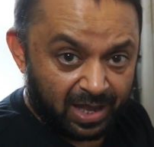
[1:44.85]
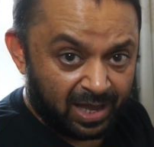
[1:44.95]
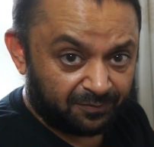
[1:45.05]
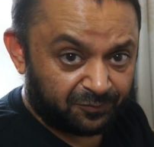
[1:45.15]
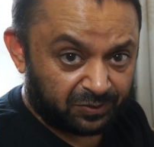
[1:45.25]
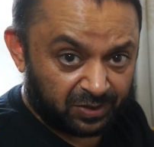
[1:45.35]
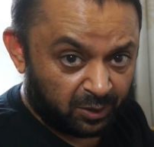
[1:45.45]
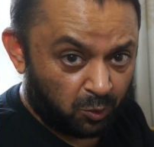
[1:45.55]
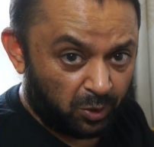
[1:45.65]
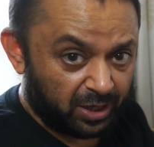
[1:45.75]
after
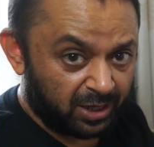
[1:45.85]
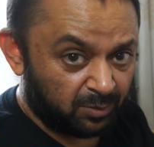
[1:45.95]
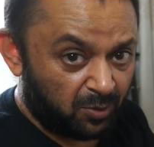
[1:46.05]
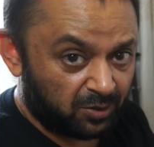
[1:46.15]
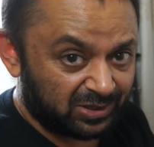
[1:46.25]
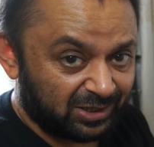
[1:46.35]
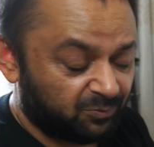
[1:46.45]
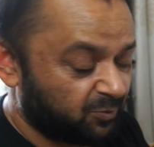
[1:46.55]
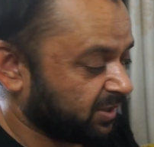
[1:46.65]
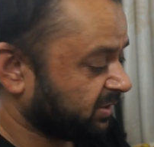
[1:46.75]
a quick
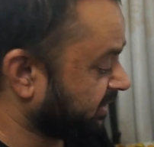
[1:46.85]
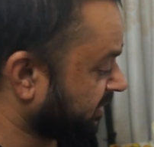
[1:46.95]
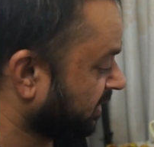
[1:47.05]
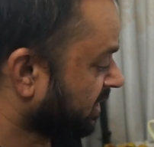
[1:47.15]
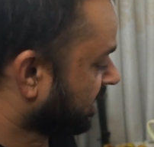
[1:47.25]
unboxing right here,